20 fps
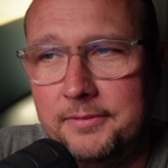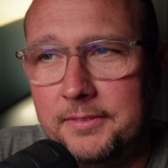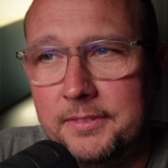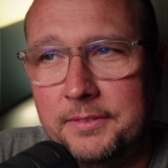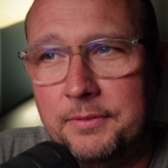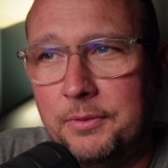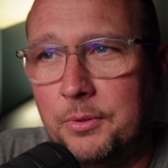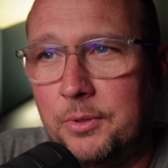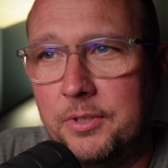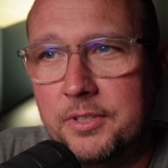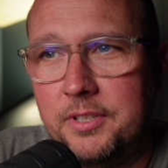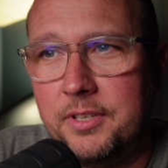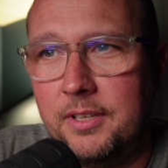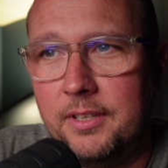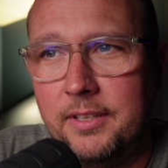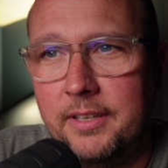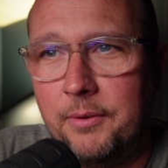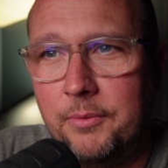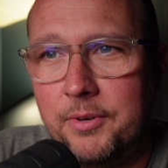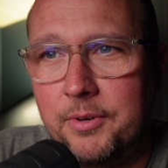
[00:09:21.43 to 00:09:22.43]

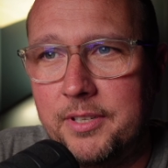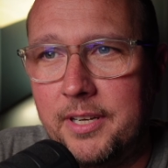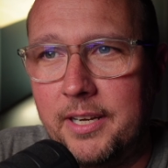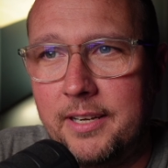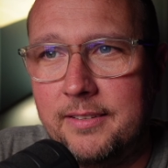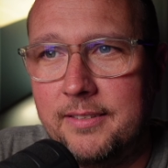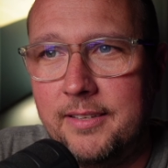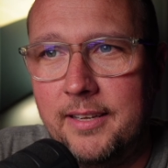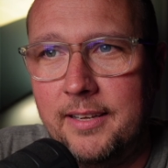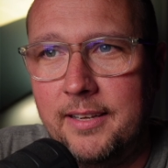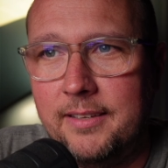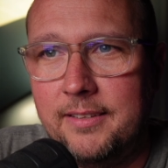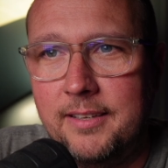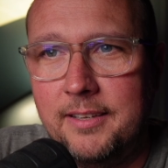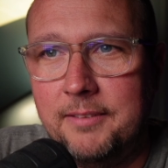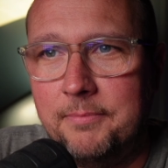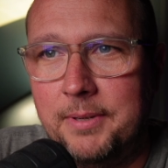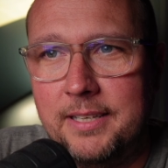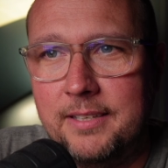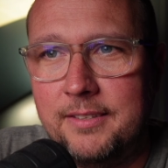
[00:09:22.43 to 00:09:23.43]
Unfortunately. I wish I could say it
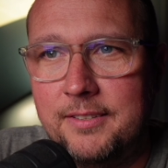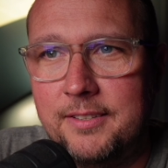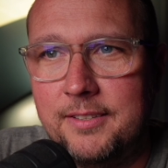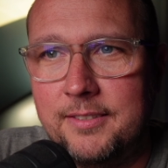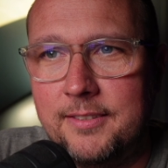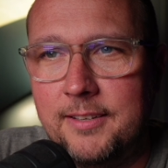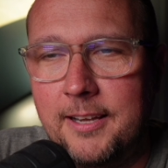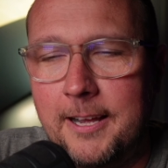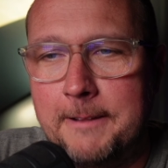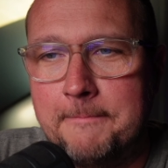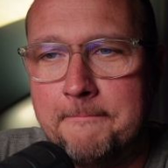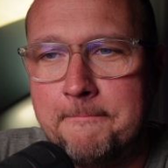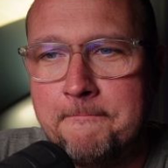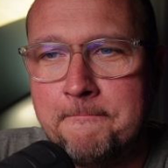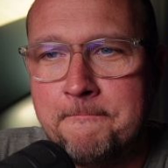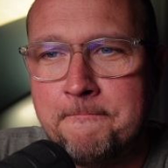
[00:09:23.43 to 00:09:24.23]
did, but it's just not.